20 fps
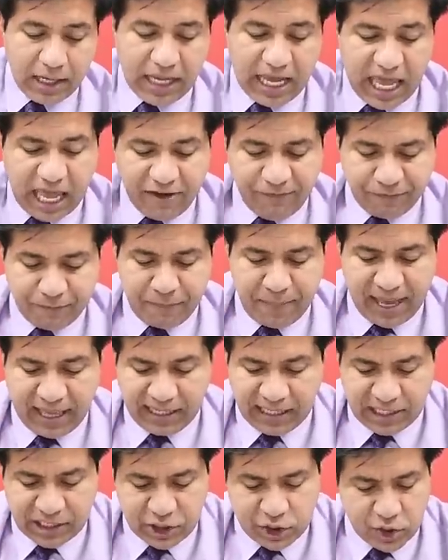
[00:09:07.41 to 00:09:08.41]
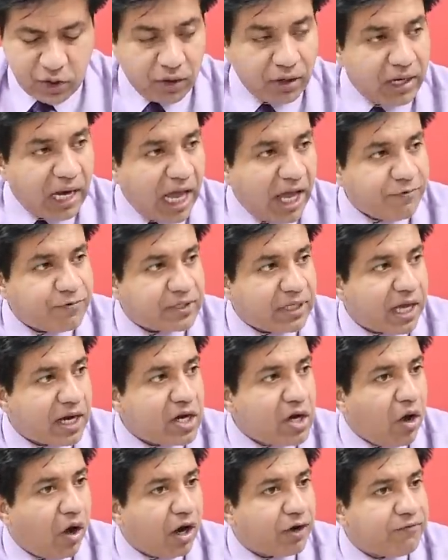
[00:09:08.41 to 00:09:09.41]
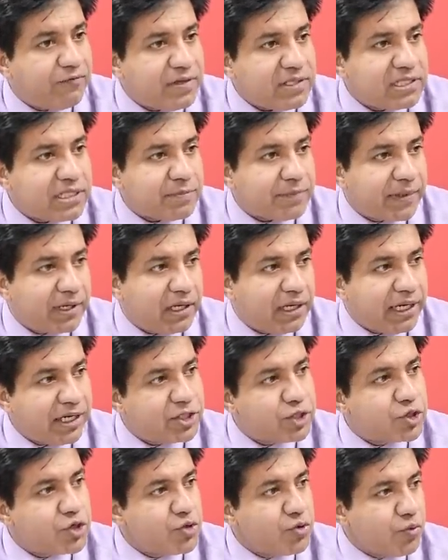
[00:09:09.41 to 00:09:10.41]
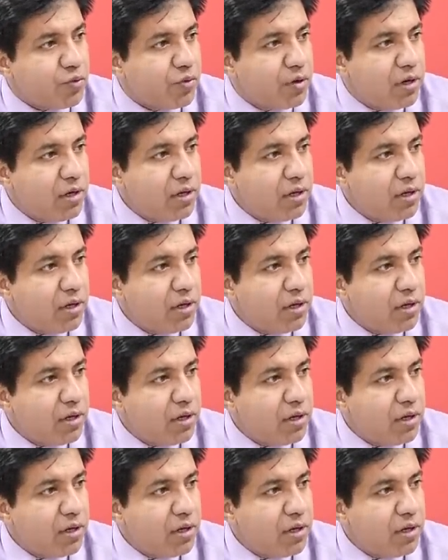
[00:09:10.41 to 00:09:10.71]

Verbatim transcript: If many geoglyphs are not visible, it's true.